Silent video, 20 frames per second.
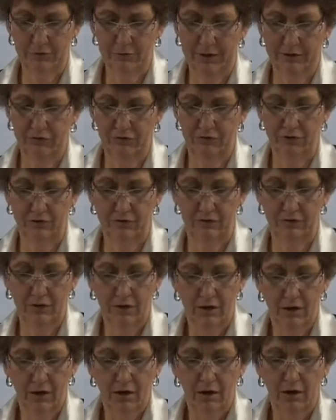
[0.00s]
those
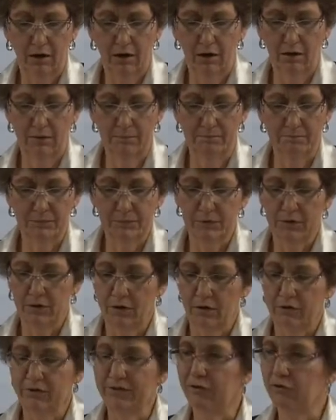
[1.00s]
questions.
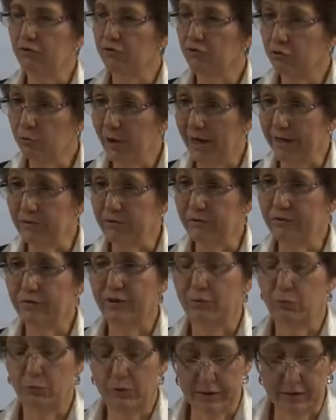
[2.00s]
Their
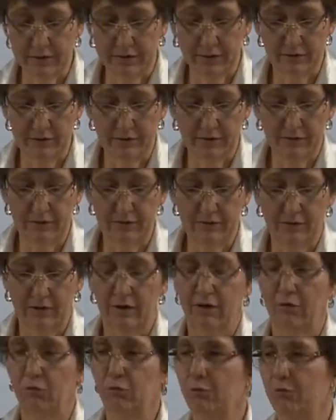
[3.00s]
strengths, their
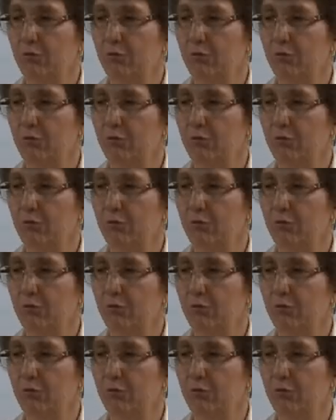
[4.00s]
weaknesses,